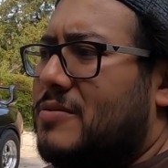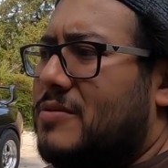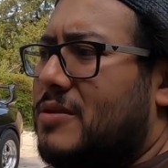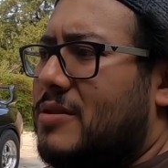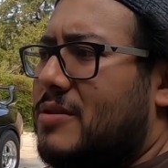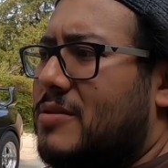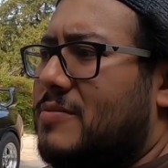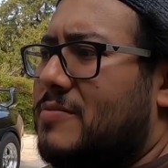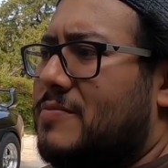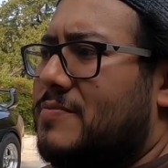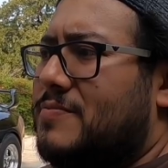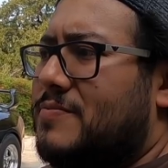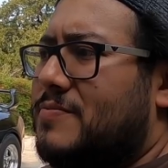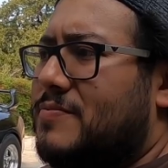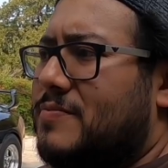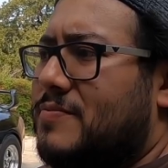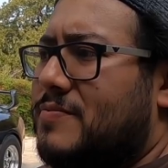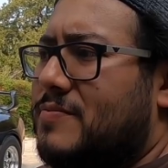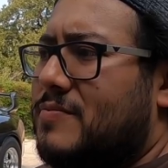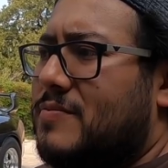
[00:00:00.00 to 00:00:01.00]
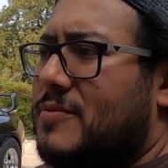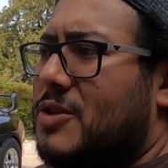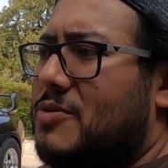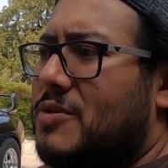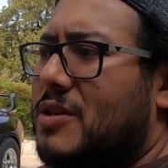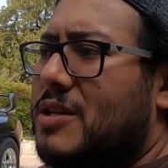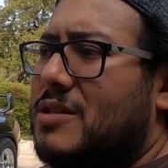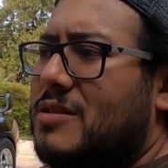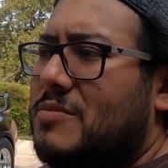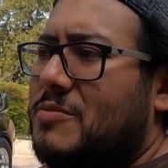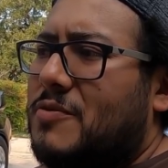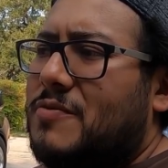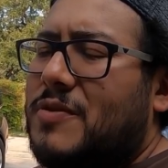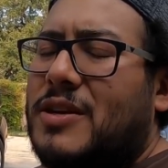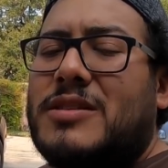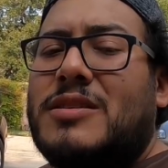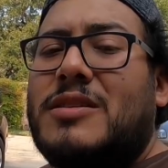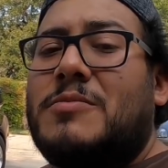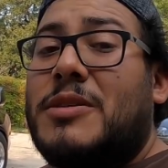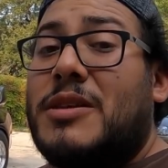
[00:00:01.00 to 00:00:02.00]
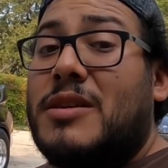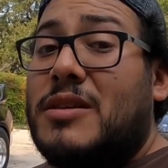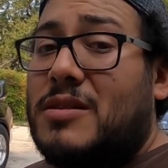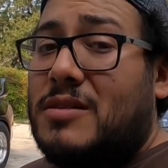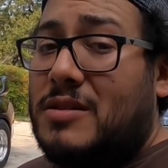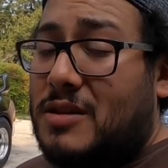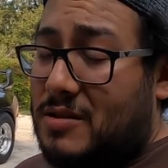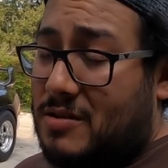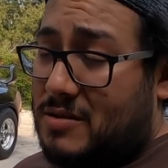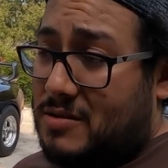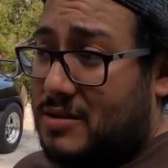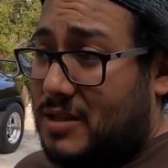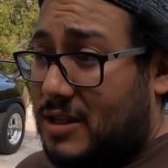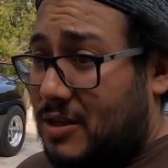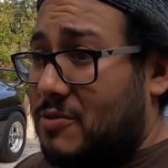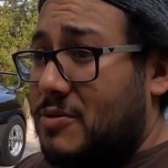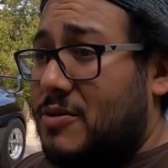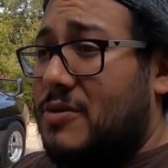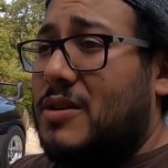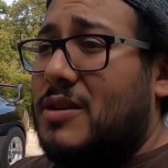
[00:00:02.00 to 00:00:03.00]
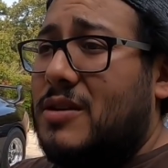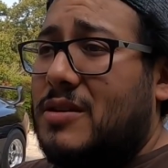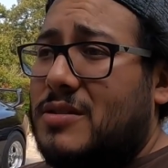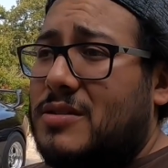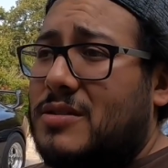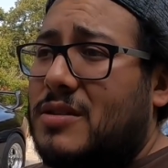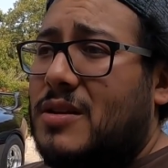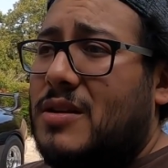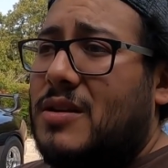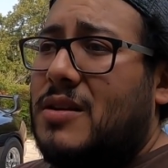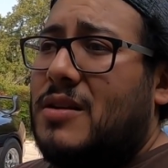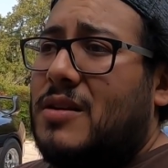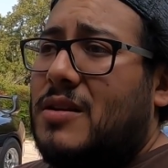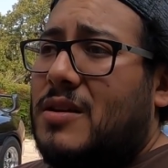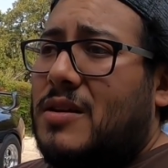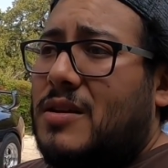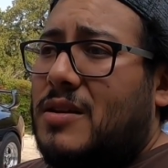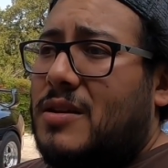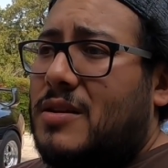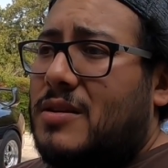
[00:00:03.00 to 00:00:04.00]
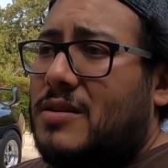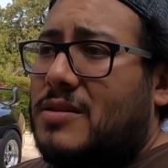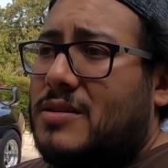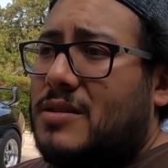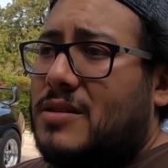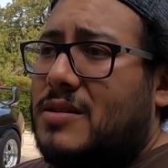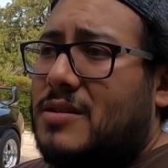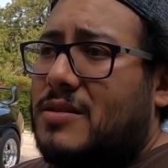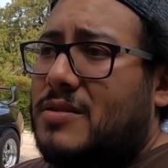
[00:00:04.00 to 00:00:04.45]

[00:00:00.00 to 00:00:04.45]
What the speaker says: You know, that's some advice that I'm gonna tell you guys is